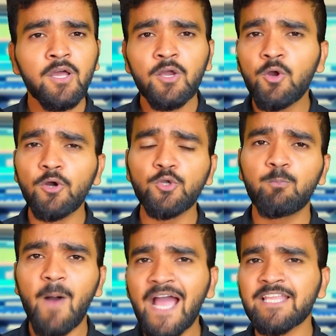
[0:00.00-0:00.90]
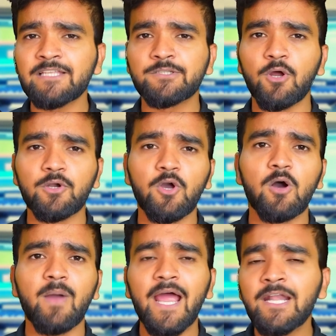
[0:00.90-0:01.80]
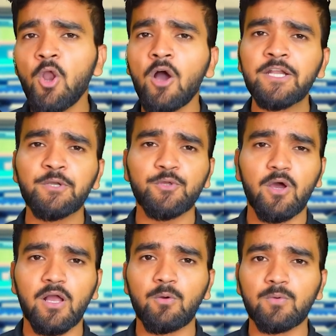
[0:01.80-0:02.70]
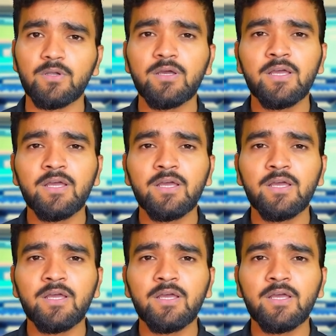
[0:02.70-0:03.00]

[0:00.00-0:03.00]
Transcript: Go to binance.com and log into your account.